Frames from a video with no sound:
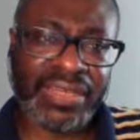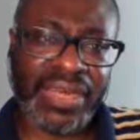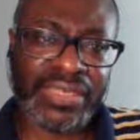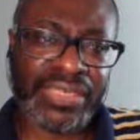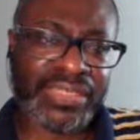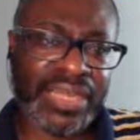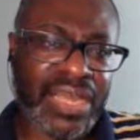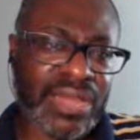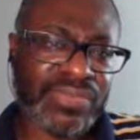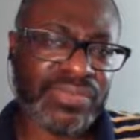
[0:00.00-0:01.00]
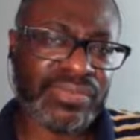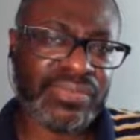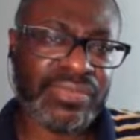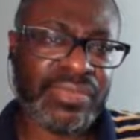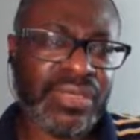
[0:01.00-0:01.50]
And I think they gave
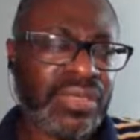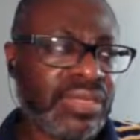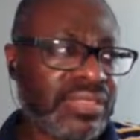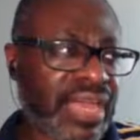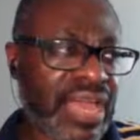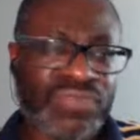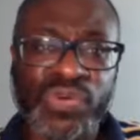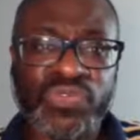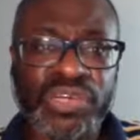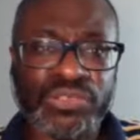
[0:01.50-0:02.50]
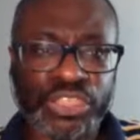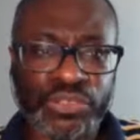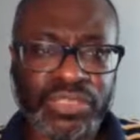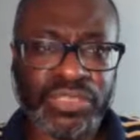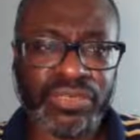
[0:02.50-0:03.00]
him. They gave him a real
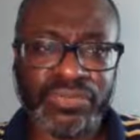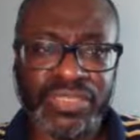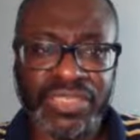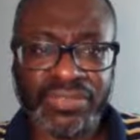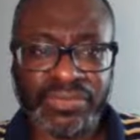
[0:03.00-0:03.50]
short-term deal.